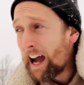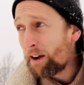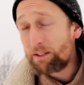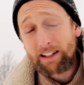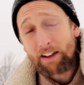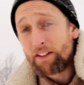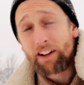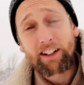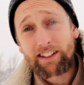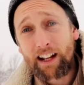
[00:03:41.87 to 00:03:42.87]
I
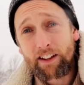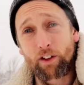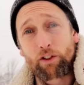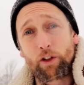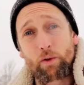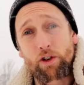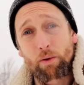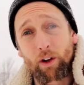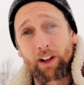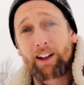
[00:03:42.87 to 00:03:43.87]
definitely take the
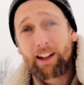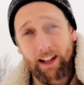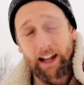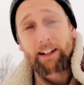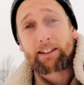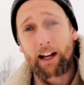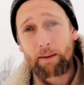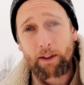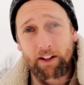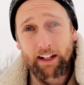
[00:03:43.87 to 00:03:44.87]
unusual any
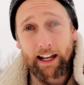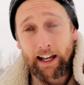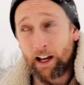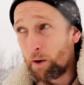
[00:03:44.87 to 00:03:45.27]
time of the day.